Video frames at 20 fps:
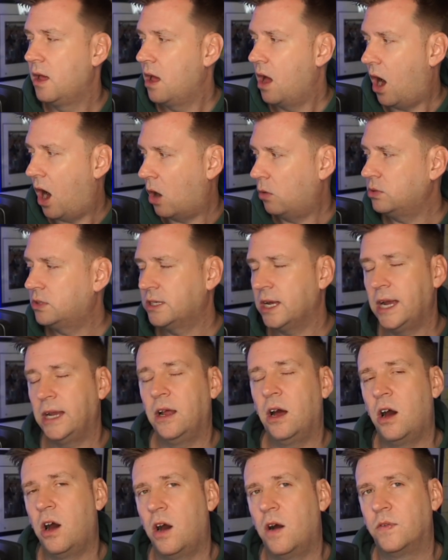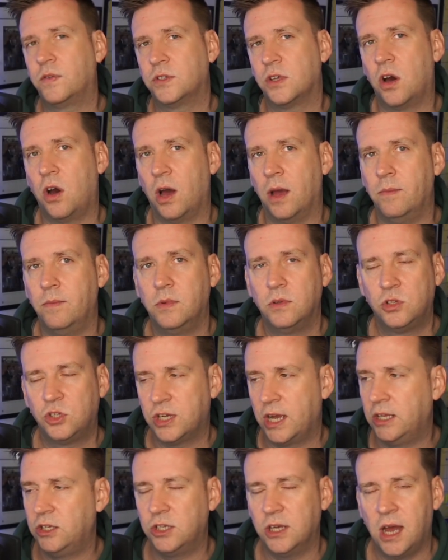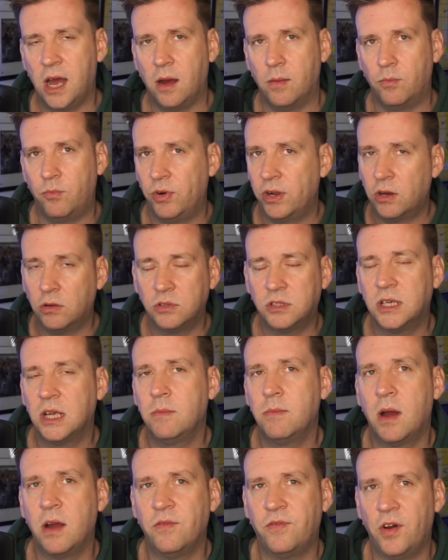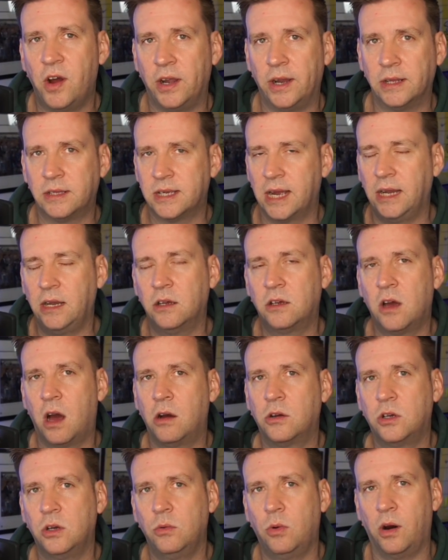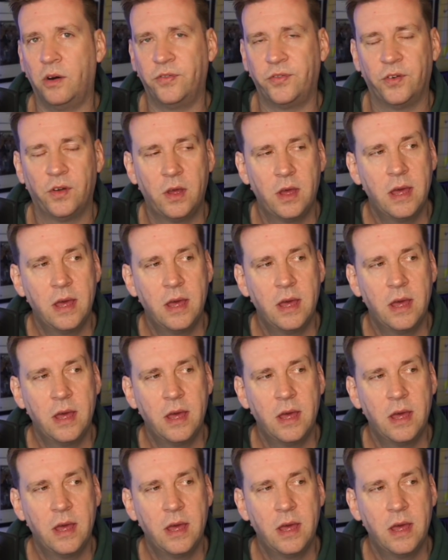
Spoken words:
I was saying at half-time, change it up, bring on Timo Werner, take Lukaku off,